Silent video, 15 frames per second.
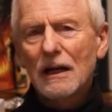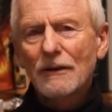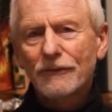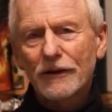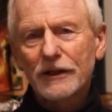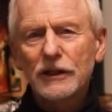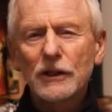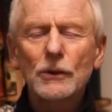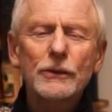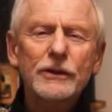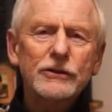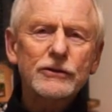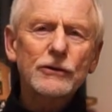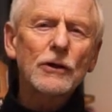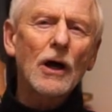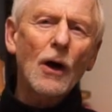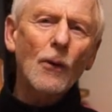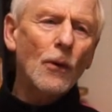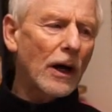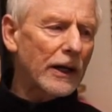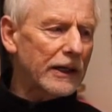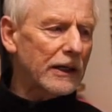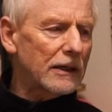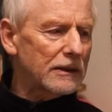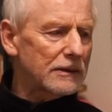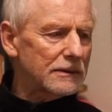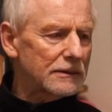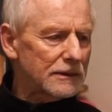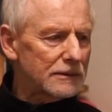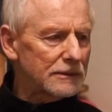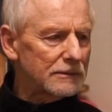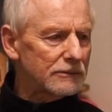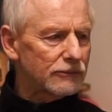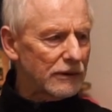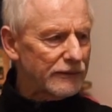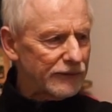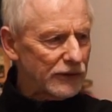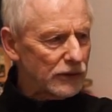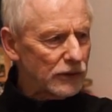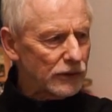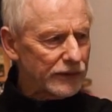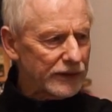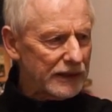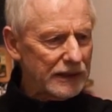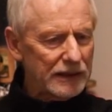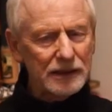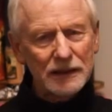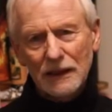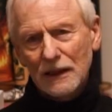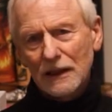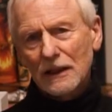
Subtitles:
For you that do not want to review the